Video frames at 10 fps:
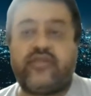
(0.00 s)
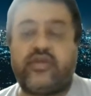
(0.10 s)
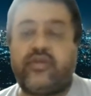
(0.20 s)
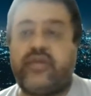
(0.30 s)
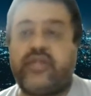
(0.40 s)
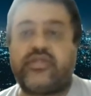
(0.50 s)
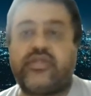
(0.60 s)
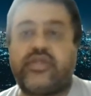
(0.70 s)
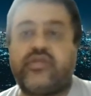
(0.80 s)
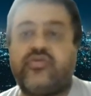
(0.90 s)
imagine
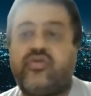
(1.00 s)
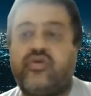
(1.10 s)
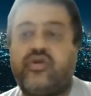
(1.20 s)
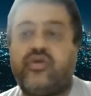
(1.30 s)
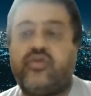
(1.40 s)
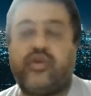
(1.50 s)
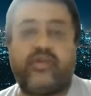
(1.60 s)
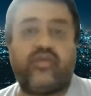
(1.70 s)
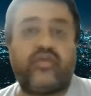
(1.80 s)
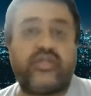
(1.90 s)
that you don't put up
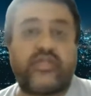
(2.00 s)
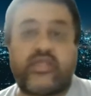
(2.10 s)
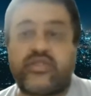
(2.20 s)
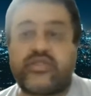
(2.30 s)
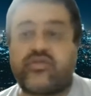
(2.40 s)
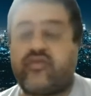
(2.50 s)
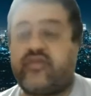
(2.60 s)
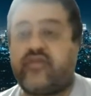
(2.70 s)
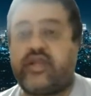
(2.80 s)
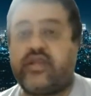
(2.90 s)
a notice and just
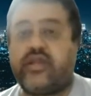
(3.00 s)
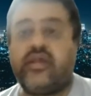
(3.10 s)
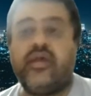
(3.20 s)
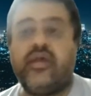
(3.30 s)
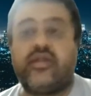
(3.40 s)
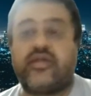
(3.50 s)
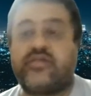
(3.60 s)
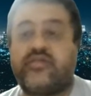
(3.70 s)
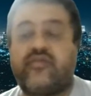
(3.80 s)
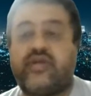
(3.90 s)
on fine day the
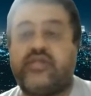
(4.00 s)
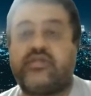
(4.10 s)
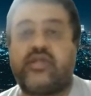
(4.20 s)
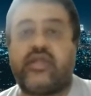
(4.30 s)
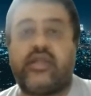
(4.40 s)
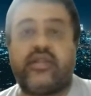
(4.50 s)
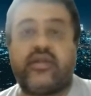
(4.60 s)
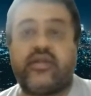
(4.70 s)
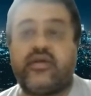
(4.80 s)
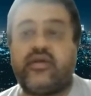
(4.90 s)
customer finds that
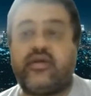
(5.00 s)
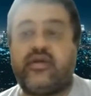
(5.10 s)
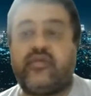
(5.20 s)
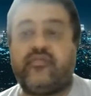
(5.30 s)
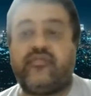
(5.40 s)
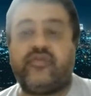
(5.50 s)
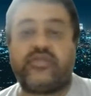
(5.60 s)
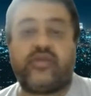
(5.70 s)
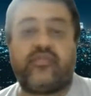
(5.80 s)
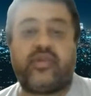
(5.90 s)
anything, for
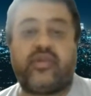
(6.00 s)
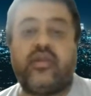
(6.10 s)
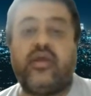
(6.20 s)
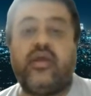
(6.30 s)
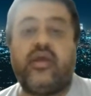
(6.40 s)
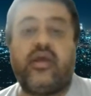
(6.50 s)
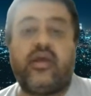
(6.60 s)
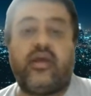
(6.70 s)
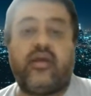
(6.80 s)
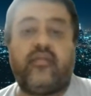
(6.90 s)
example,
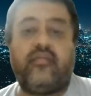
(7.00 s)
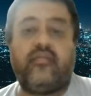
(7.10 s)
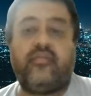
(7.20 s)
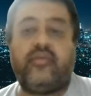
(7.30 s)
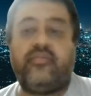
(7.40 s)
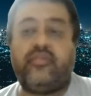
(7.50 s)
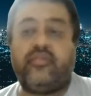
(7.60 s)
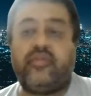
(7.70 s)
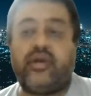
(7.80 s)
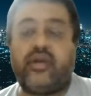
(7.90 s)

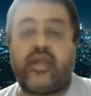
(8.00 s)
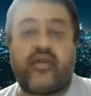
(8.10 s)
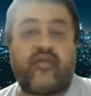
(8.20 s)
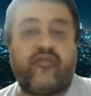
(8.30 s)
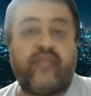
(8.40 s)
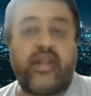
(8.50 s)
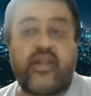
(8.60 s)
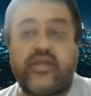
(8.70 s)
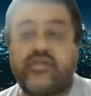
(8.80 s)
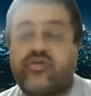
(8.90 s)
a gallon of
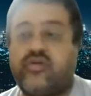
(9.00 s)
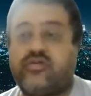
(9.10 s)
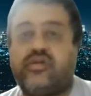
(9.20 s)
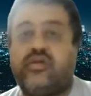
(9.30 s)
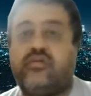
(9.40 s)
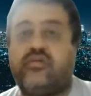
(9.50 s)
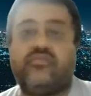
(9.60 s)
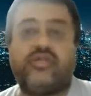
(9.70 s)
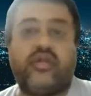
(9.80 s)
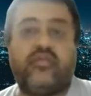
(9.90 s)
milk is
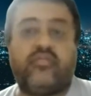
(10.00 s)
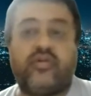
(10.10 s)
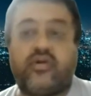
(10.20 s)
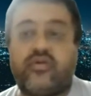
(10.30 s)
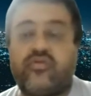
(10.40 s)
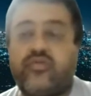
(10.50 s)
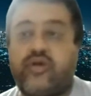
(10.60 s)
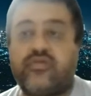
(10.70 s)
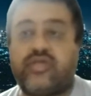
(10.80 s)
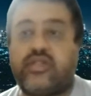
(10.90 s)
costing say
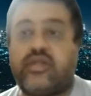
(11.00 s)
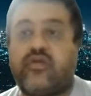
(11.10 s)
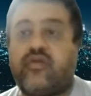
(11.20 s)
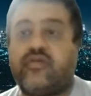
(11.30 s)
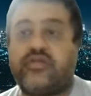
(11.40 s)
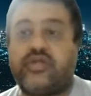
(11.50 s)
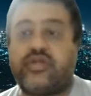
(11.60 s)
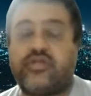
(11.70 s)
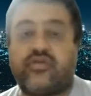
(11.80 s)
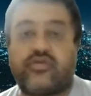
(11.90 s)
£2, and then all of a
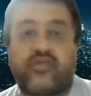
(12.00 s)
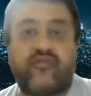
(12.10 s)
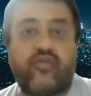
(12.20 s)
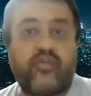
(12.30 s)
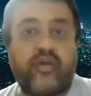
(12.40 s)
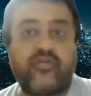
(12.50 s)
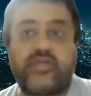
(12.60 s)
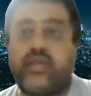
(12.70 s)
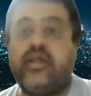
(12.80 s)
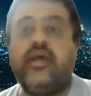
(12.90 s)
sudden it's costing £4,
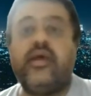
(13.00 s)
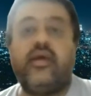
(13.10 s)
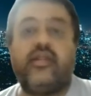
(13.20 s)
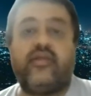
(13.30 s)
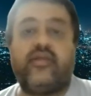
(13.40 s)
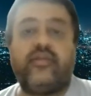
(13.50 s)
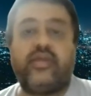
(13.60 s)
then they will